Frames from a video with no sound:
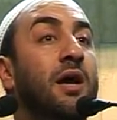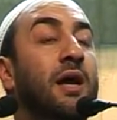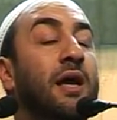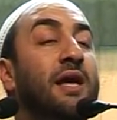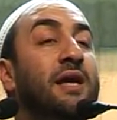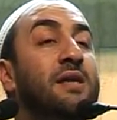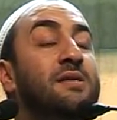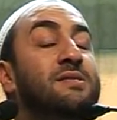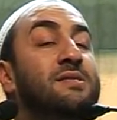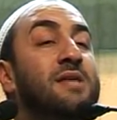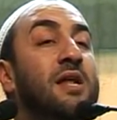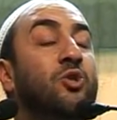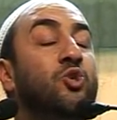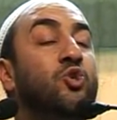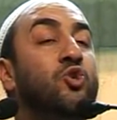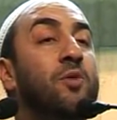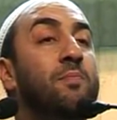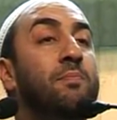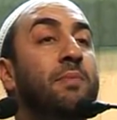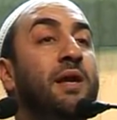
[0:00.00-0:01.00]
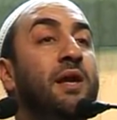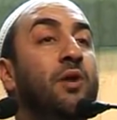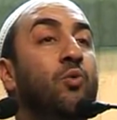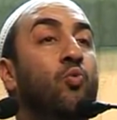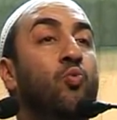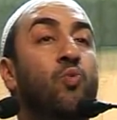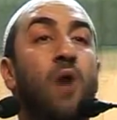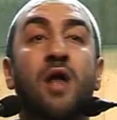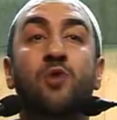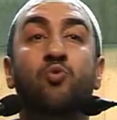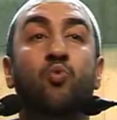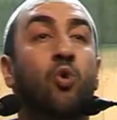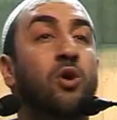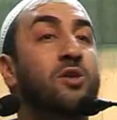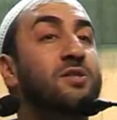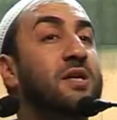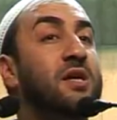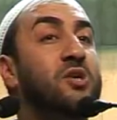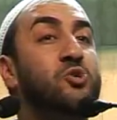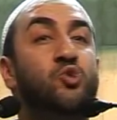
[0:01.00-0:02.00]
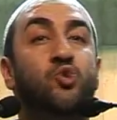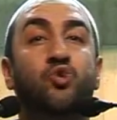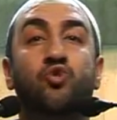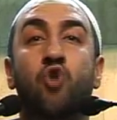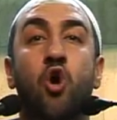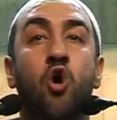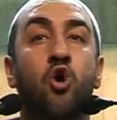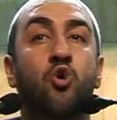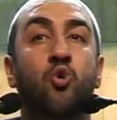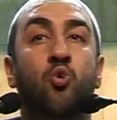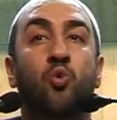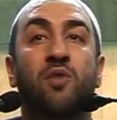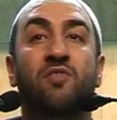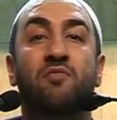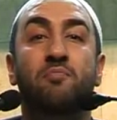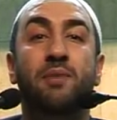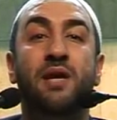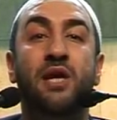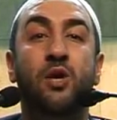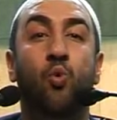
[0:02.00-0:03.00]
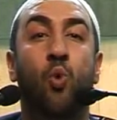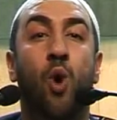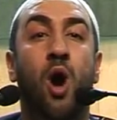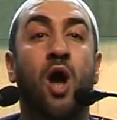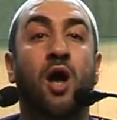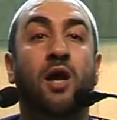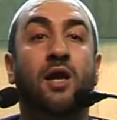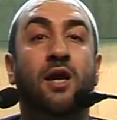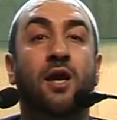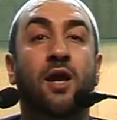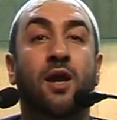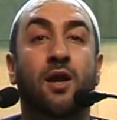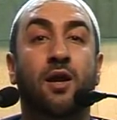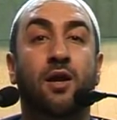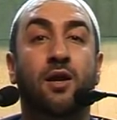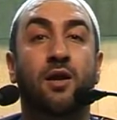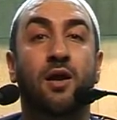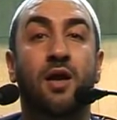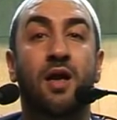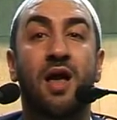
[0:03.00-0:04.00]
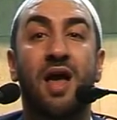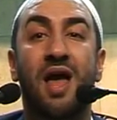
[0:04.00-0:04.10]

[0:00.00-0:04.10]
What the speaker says: He said to me, and what is wrong with me working?